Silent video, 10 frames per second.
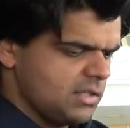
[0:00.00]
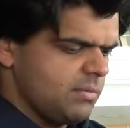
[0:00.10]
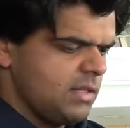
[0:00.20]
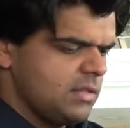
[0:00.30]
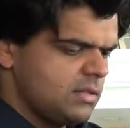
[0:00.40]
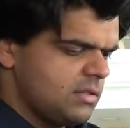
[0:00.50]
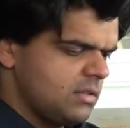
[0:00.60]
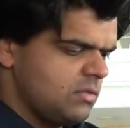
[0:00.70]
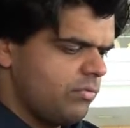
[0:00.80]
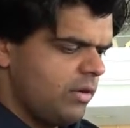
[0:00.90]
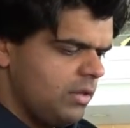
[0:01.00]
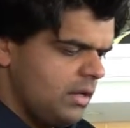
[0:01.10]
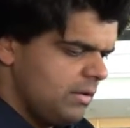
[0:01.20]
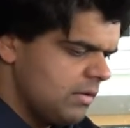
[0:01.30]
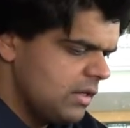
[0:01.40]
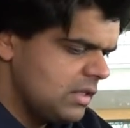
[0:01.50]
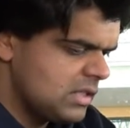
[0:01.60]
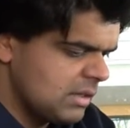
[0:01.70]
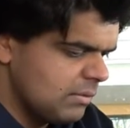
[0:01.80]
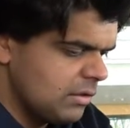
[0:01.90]
I mean, it's really
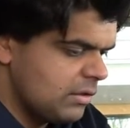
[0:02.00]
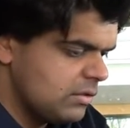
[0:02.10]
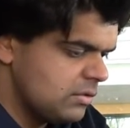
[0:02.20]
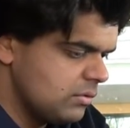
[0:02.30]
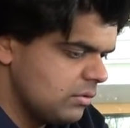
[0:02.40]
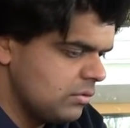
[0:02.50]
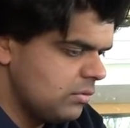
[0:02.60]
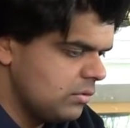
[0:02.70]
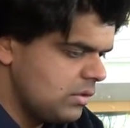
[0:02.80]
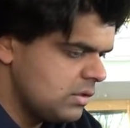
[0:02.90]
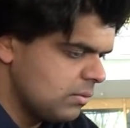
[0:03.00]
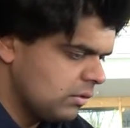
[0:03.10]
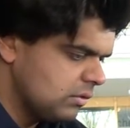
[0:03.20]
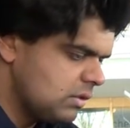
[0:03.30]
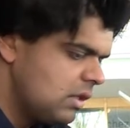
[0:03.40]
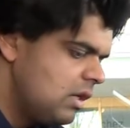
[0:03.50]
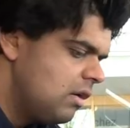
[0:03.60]
similar to these models.